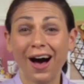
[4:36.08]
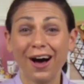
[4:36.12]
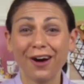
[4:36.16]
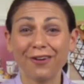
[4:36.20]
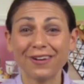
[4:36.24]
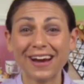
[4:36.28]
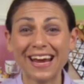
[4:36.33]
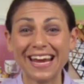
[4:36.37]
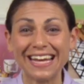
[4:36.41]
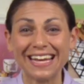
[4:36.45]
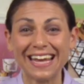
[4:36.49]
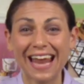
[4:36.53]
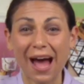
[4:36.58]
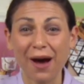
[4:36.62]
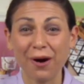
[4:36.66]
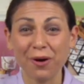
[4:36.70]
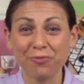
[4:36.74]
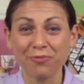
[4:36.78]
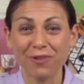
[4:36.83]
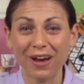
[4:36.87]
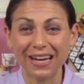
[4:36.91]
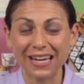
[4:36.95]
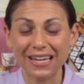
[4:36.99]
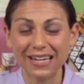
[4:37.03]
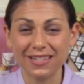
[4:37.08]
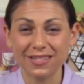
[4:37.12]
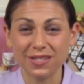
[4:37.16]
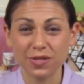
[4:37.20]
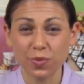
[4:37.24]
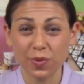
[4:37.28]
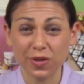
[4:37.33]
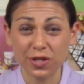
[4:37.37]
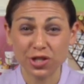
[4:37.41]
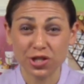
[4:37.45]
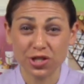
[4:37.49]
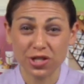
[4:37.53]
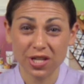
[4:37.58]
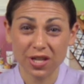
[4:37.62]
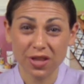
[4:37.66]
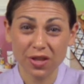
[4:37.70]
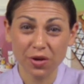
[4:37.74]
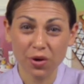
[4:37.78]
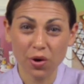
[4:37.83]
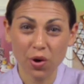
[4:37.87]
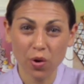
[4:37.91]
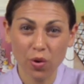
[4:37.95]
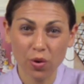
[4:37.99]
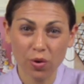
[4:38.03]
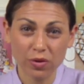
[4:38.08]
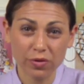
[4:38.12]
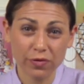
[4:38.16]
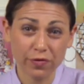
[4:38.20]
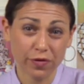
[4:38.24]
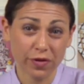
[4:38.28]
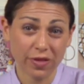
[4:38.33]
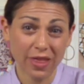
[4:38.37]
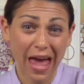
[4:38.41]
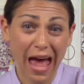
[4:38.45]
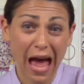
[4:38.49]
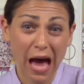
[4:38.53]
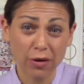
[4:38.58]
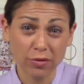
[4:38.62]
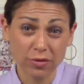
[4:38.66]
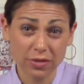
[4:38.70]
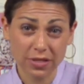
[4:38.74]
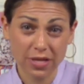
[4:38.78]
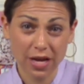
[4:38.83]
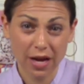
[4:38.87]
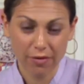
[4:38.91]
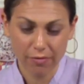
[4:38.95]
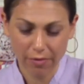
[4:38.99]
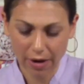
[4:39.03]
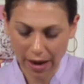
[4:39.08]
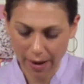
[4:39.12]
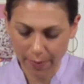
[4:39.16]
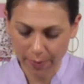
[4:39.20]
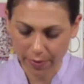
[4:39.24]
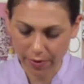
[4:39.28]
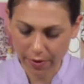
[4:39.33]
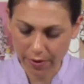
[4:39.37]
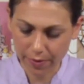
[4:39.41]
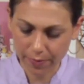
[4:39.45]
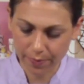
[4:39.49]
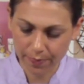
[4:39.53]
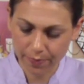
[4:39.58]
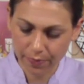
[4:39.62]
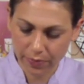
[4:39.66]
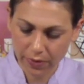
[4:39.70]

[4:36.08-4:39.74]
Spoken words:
All right, now I'm ready to switch to the gold for the outside wrapper.